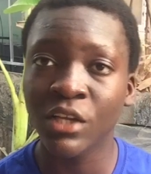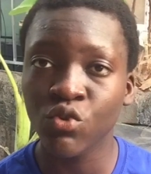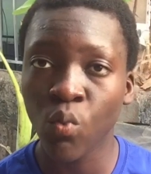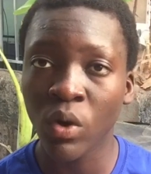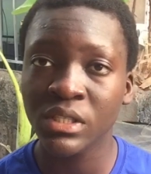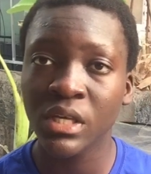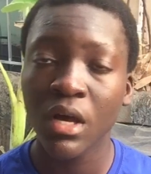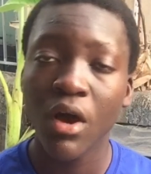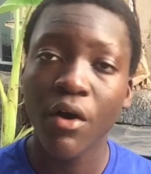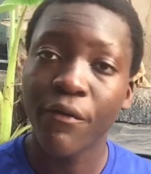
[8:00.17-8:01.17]
that you want
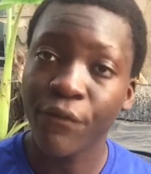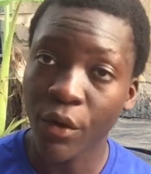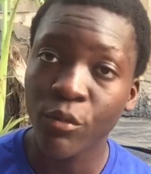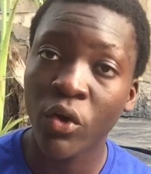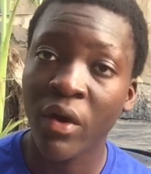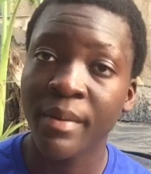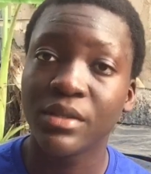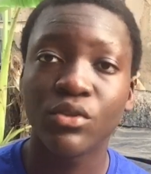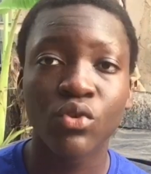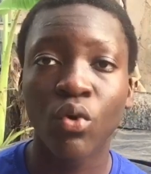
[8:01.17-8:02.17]
from your
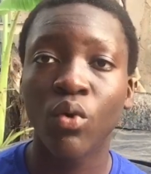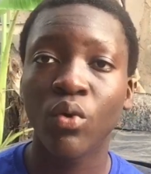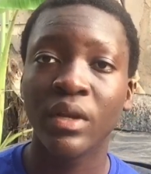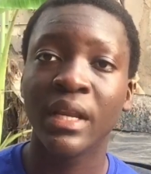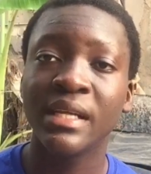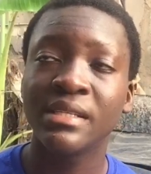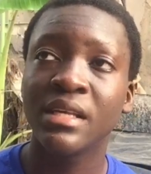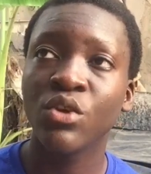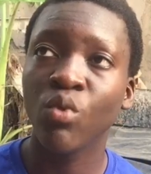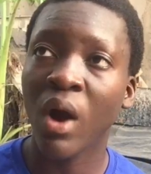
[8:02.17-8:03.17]
rabbit. So let's
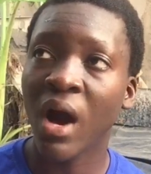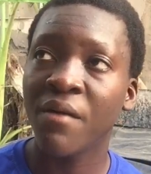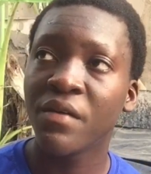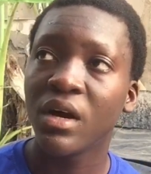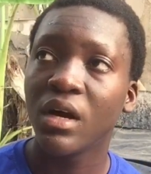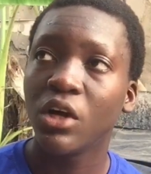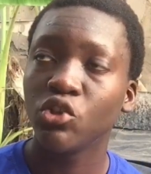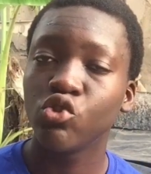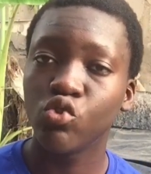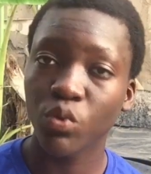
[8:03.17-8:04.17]
say you have
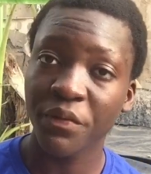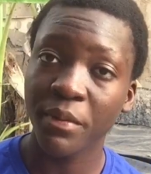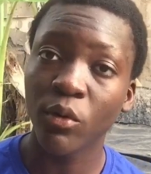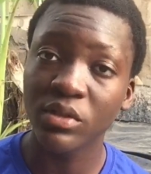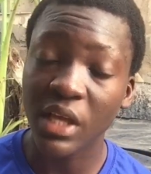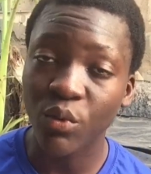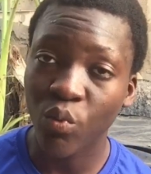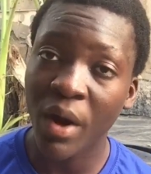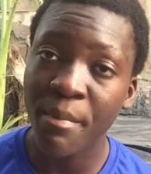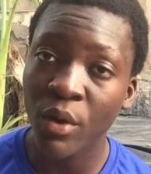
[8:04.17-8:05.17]
2 females
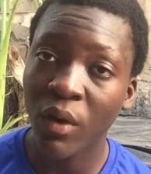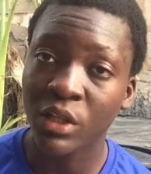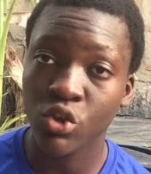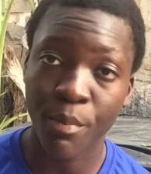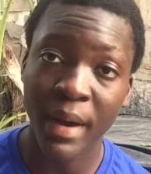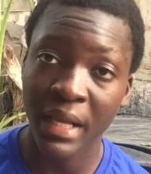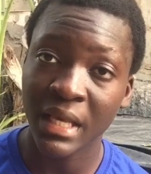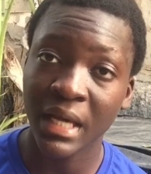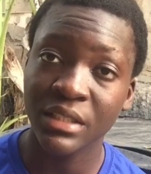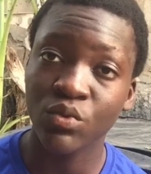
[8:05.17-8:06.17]
and 1 male at your
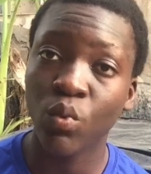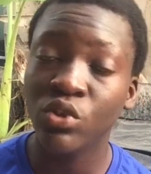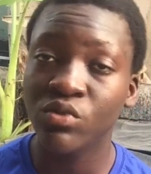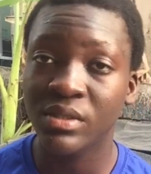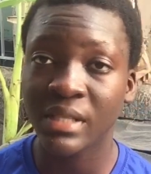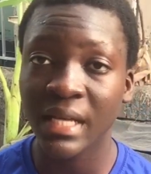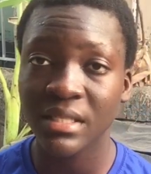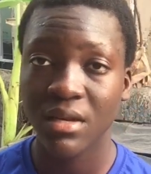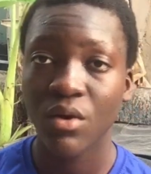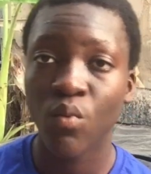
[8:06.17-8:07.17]
backyard. You want to
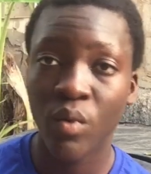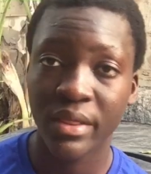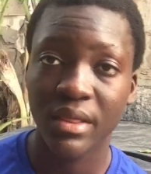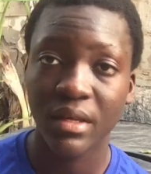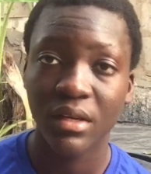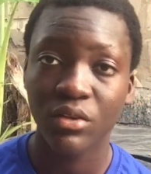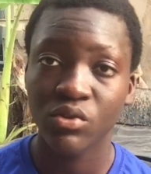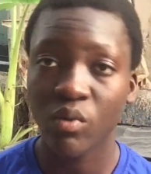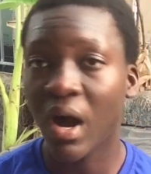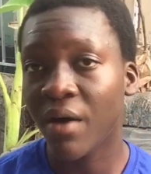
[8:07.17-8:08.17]
start with
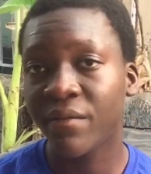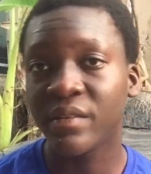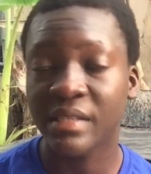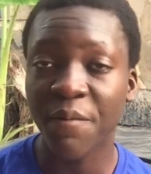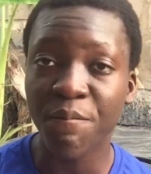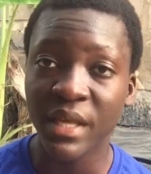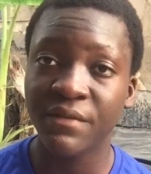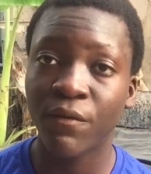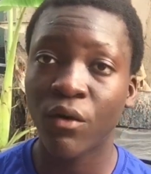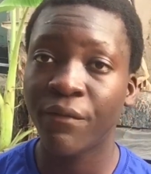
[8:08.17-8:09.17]
to have some
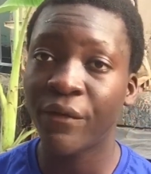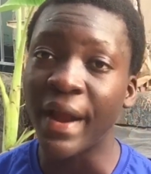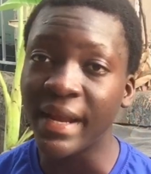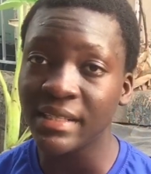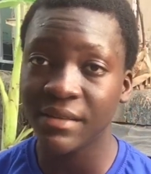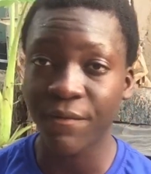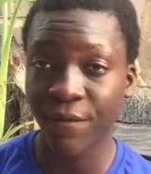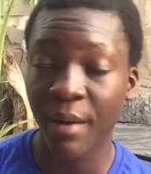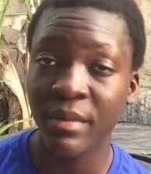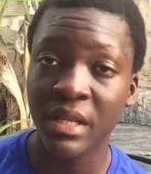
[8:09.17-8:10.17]
meat for friends,
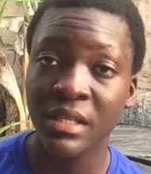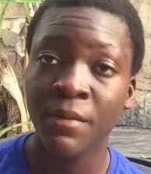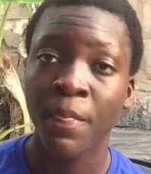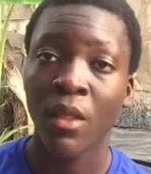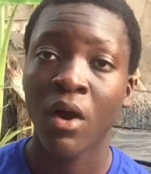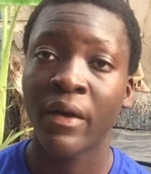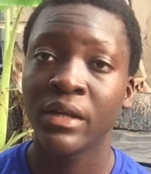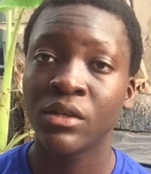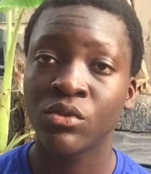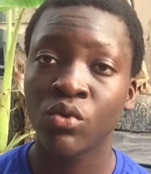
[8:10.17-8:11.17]
families. All
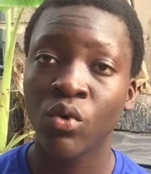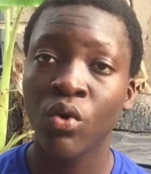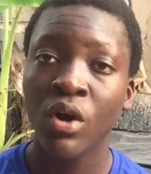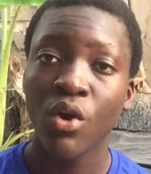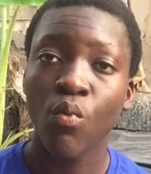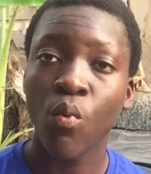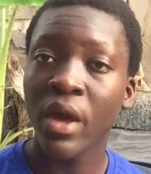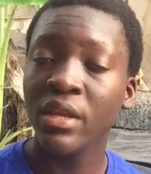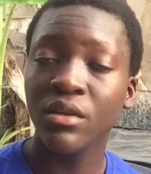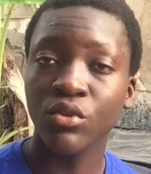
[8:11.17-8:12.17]
right, so
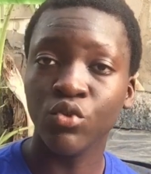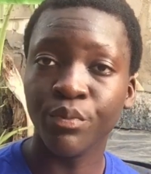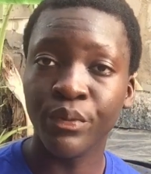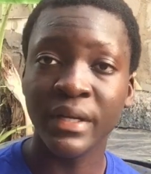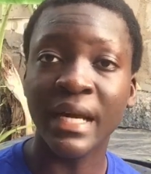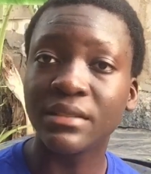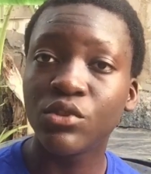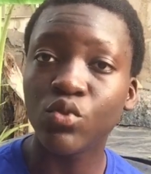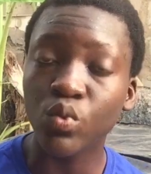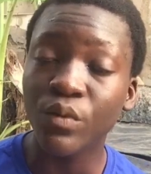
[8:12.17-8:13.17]
when you breed
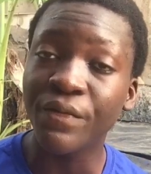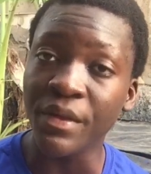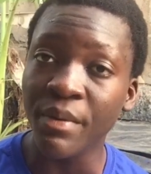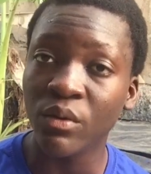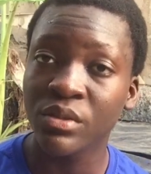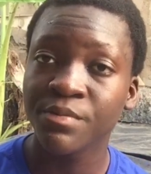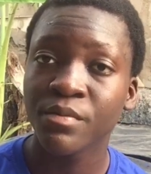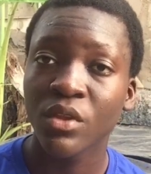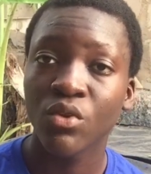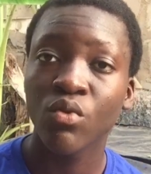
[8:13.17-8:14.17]
that 2 females,
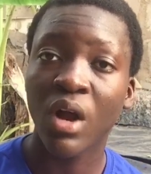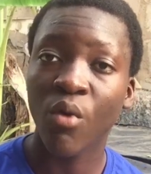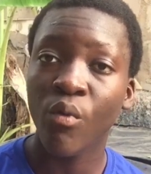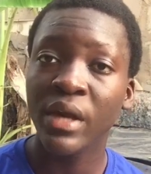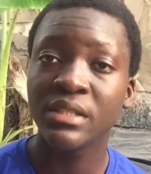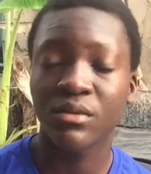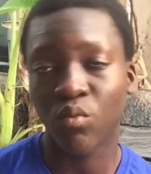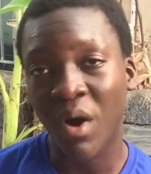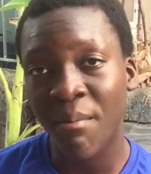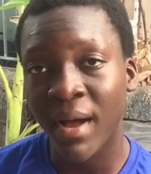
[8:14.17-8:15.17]
you can wait
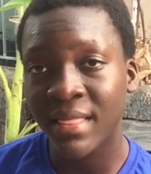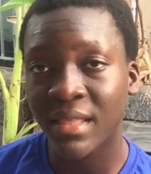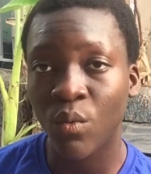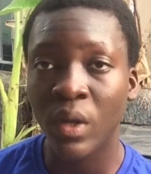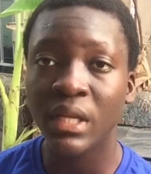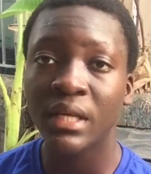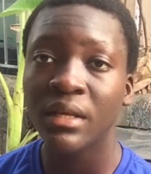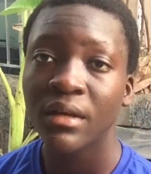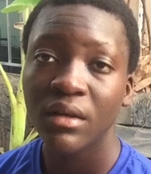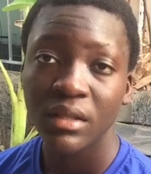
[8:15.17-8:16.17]
1 month. When
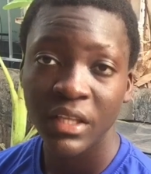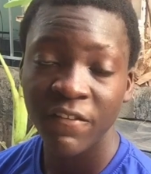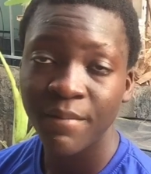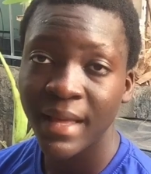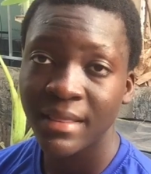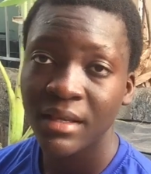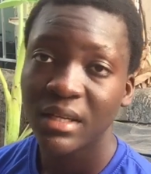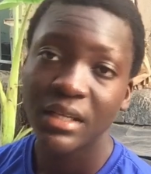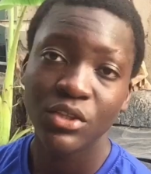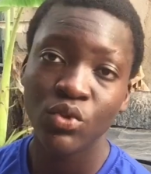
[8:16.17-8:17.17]
they give birth,
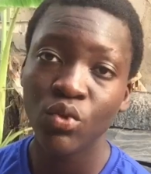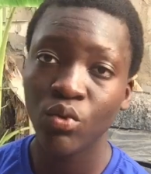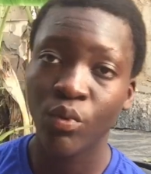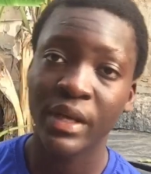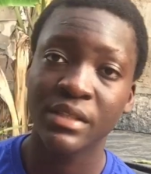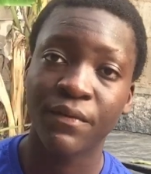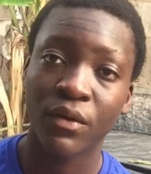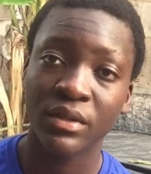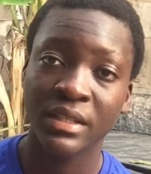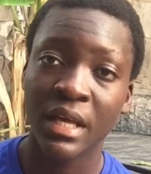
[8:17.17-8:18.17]
you will wait
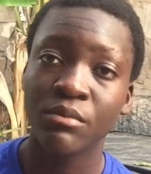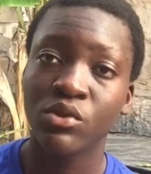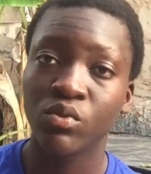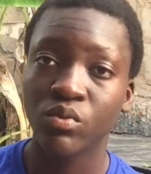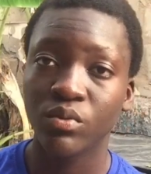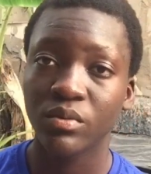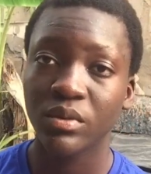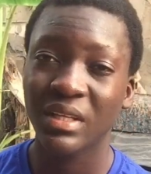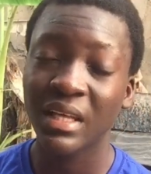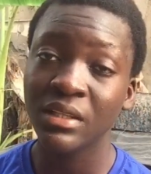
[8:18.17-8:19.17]
for them to
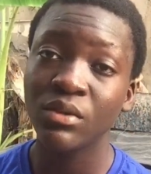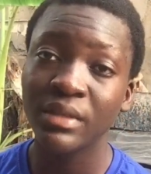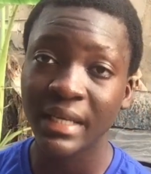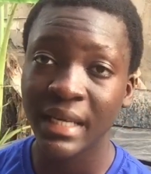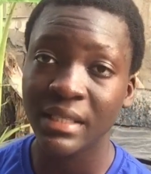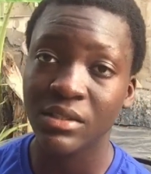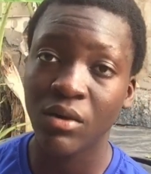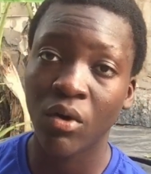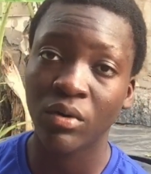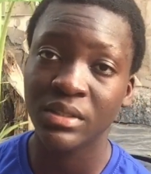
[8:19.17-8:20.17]
kindle the
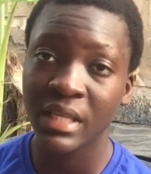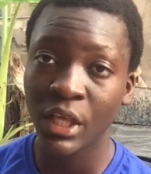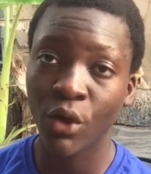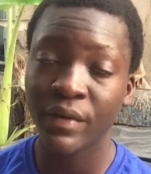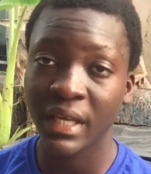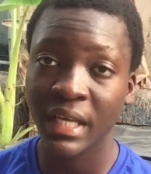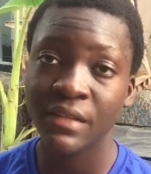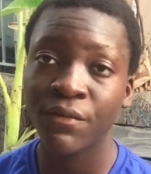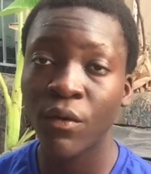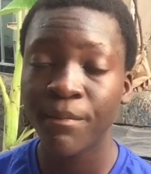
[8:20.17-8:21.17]
kids or take care of the
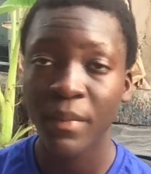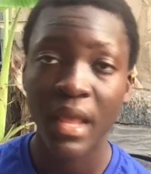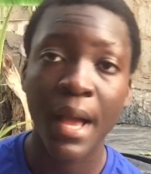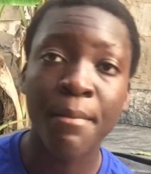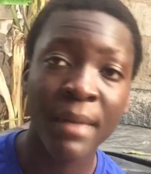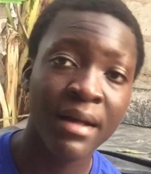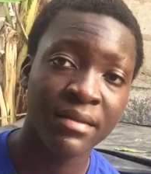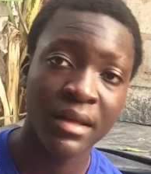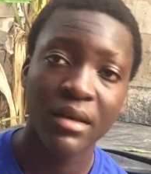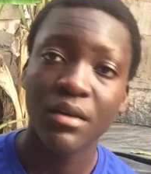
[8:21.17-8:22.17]
kids for a
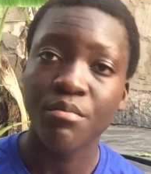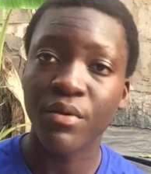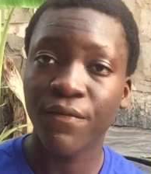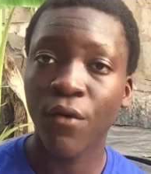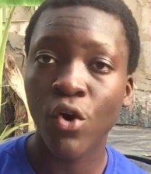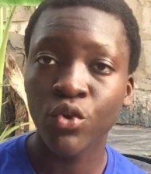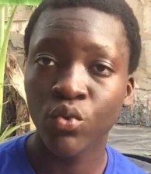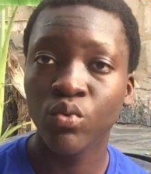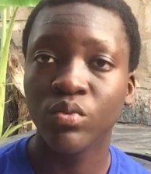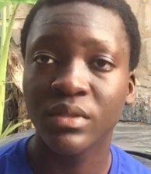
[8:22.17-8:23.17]
month before
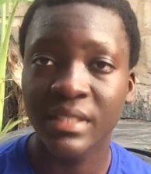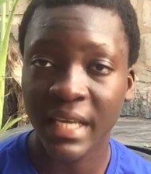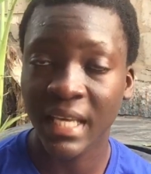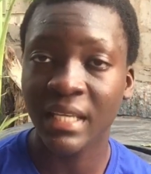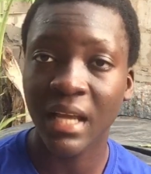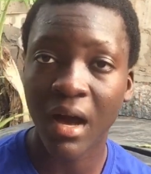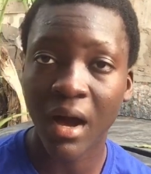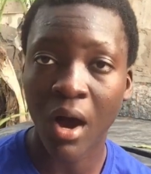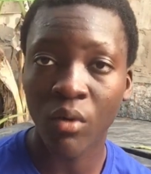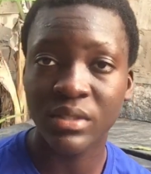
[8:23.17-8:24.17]
you taking
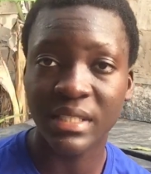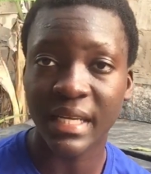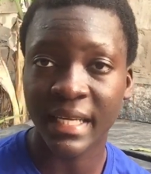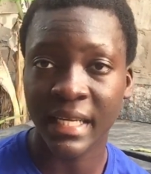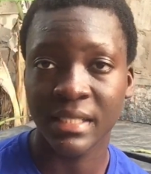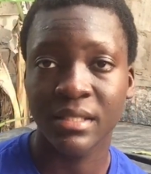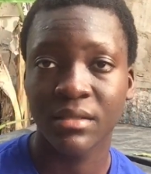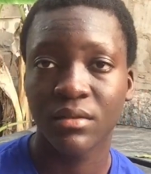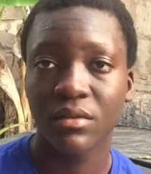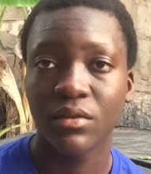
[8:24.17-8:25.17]
out the kids